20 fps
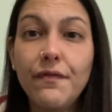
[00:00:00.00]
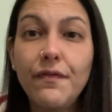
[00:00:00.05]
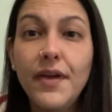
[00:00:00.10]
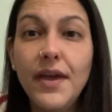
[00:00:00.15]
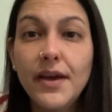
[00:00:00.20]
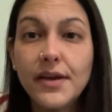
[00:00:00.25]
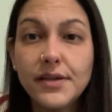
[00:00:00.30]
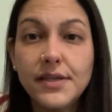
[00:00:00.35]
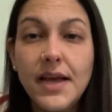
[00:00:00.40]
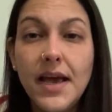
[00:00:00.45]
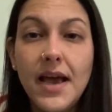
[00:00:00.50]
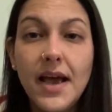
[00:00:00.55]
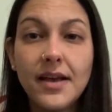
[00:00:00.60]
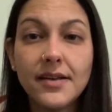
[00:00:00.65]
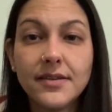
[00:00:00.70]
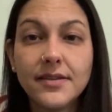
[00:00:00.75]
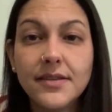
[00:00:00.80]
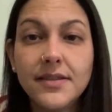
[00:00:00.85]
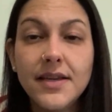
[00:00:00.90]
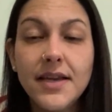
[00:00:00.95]

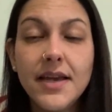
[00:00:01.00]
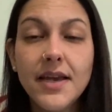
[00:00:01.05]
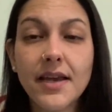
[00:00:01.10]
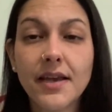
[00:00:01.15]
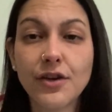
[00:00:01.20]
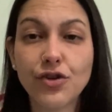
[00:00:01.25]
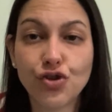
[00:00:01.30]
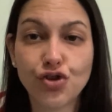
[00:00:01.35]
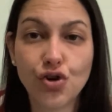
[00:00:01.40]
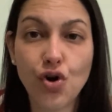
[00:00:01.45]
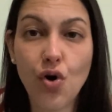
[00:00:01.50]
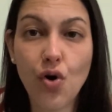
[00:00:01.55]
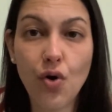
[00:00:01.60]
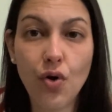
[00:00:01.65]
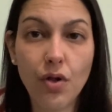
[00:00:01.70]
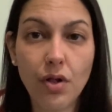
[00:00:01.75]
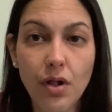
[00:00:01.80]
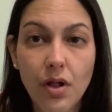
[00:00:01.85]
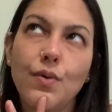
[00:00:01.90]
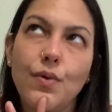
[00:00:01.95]
fantastic
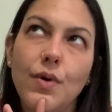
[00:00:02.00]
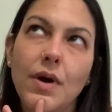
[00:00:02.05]
shawl.